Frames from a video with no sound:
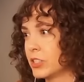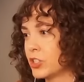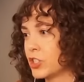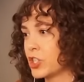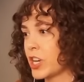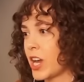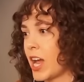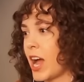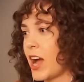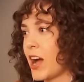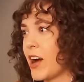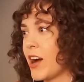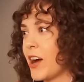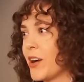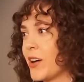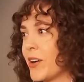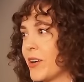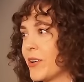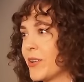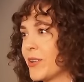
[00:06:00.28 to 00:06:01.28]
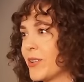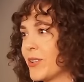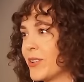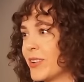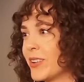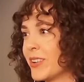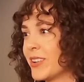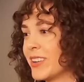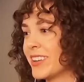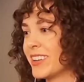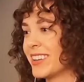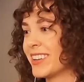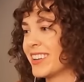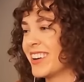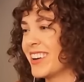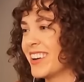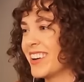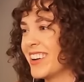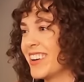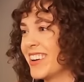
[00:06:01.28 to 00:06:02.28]
Ciao. Oh,
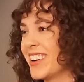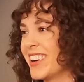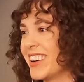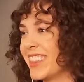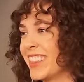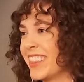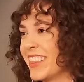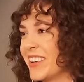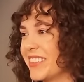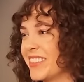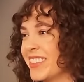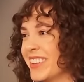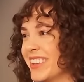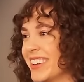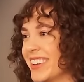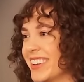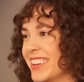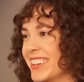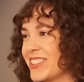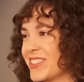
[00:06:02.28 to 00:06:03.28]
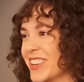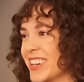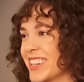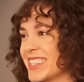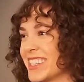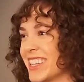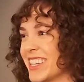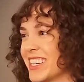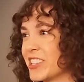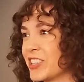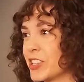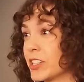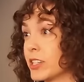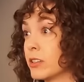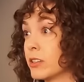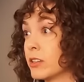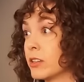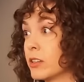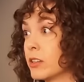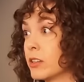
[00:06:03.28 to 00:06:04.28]
I love the translation.